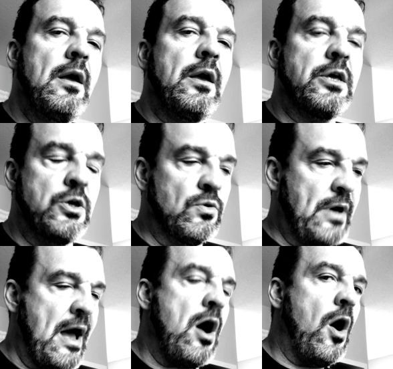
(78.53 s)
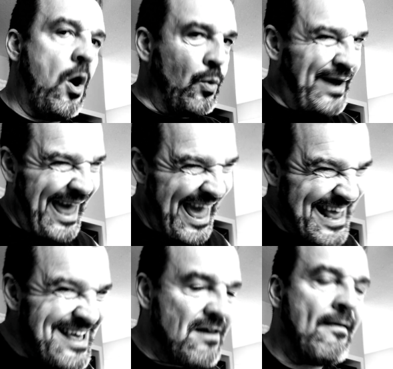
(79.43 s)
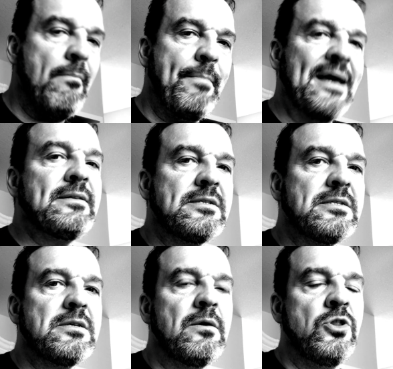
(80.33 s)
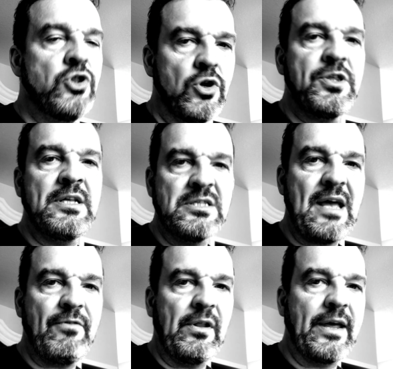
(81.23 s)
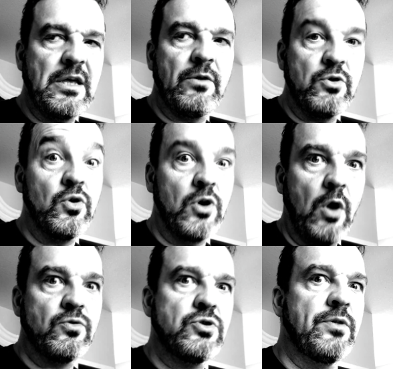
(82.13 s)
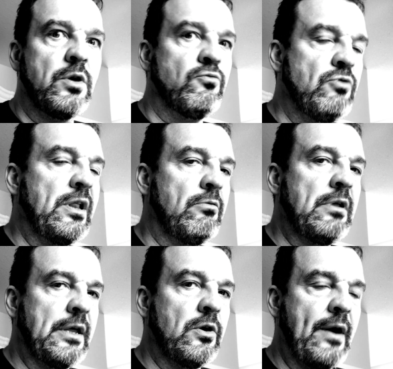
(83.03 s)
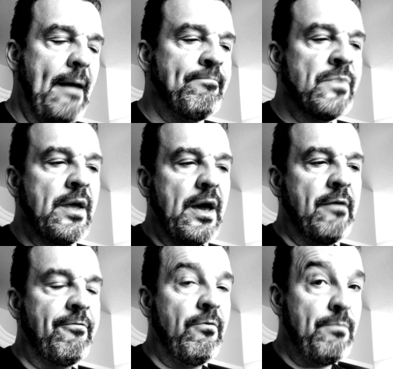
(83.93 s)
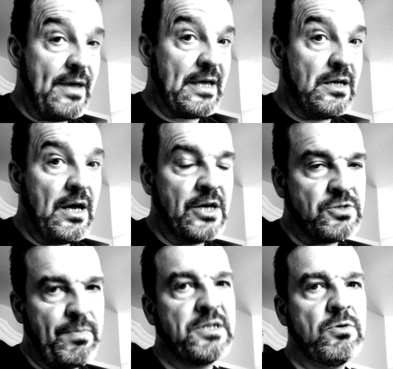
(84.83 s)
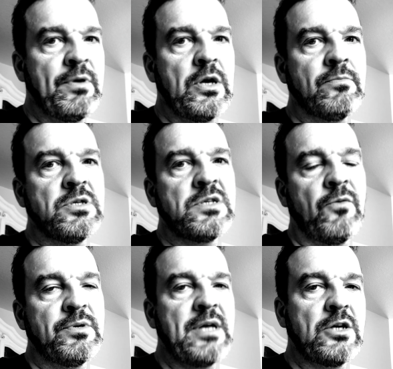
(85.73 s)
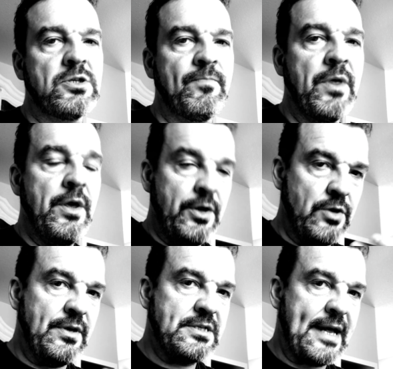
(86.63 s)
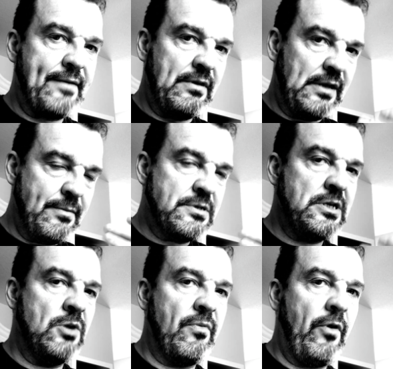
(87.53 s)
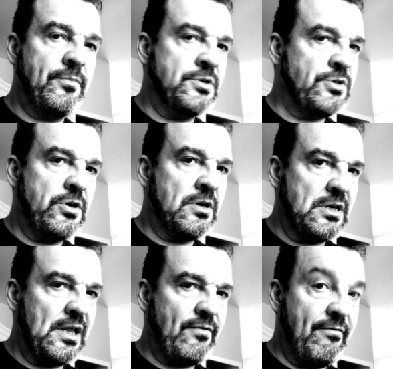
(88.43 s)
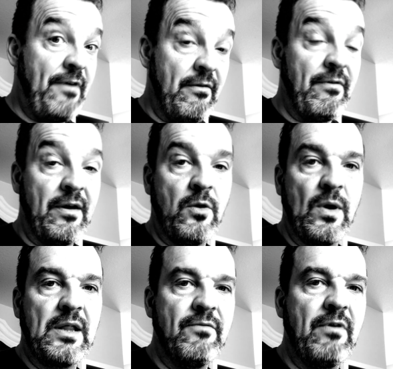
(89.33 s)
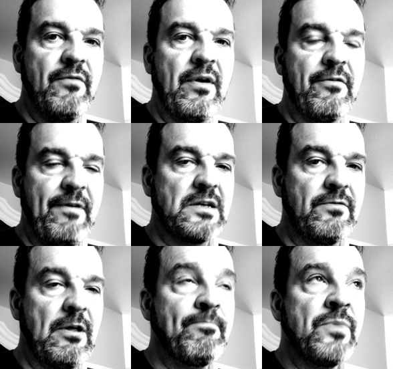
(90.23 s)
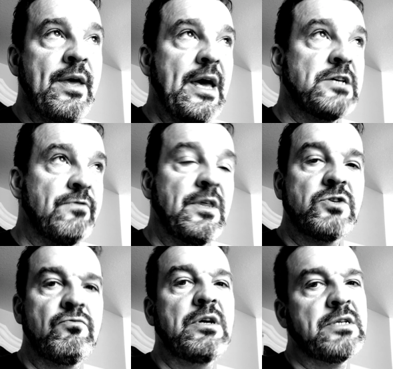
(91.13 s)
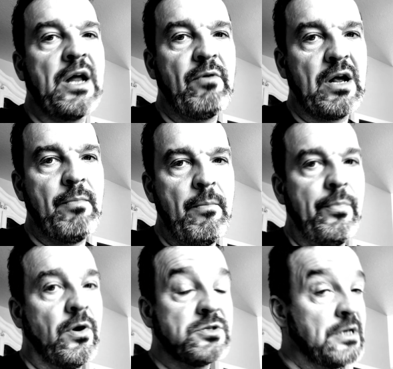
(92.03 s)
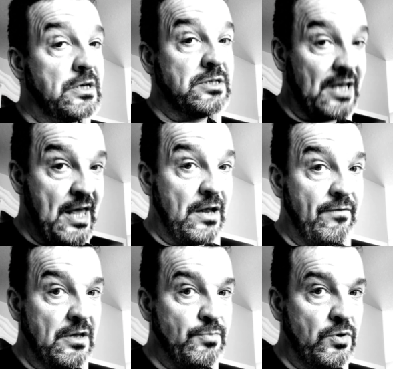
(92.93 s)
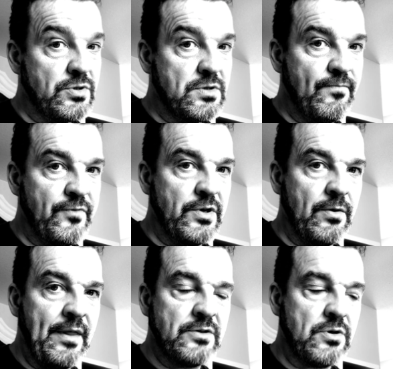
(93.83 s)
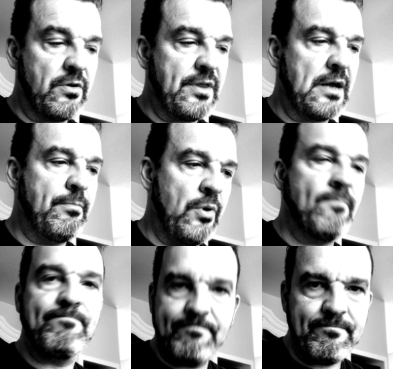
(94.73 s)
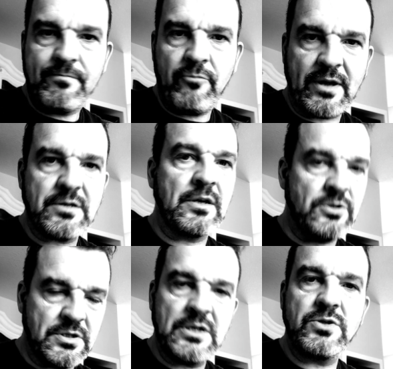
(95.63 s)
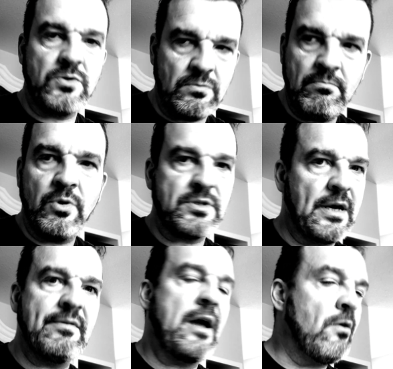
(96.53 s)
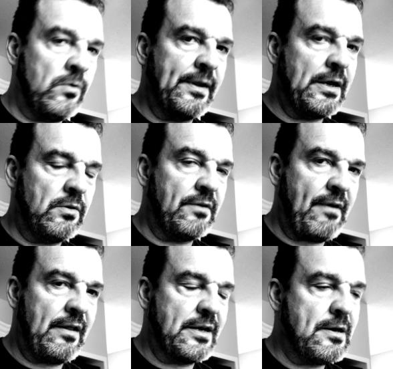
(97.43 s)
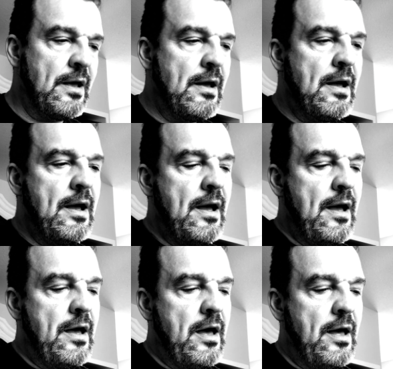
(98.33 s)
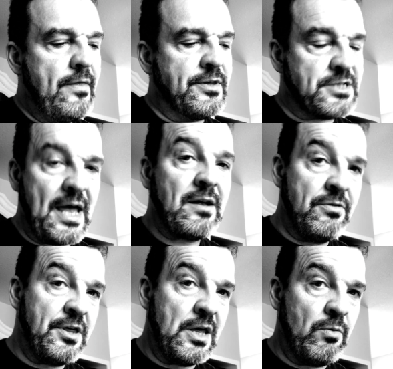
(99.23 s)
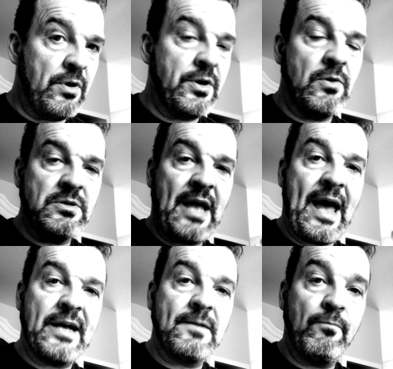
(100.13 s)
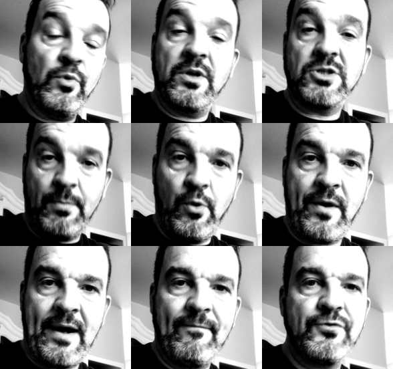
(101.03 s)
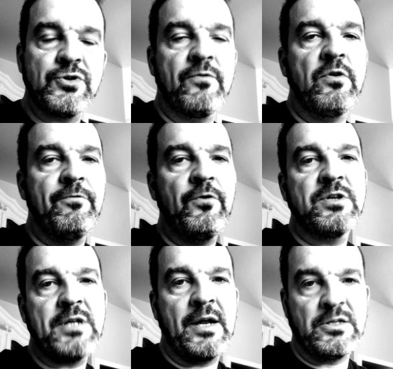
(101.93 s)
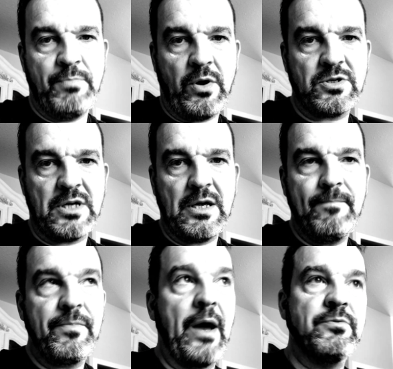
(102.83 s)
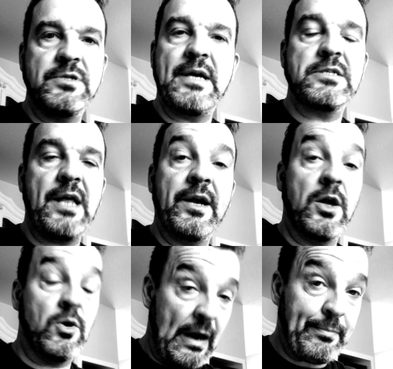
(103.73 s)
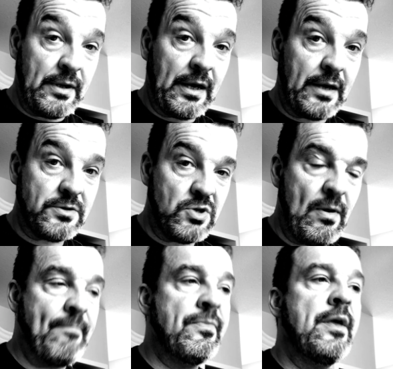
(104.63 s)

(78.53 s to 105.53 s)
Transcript: you get okay at bits. Nothing's ever like, your go-to that you're really, really good at. And for me, especially when it comes to self-protection, you need to have a limited number of options that you can deliver very, very quickly and very, very effectively. It's for this reason I recommend boxing as the king of these sports for doing that sort of thing. But wrestling, jiu-jitsu, Muay Thai, they're all equally valid. The second thing you want to do is add one of the support art. So if your first art is boxing, I would suggest adding a grappling art to it.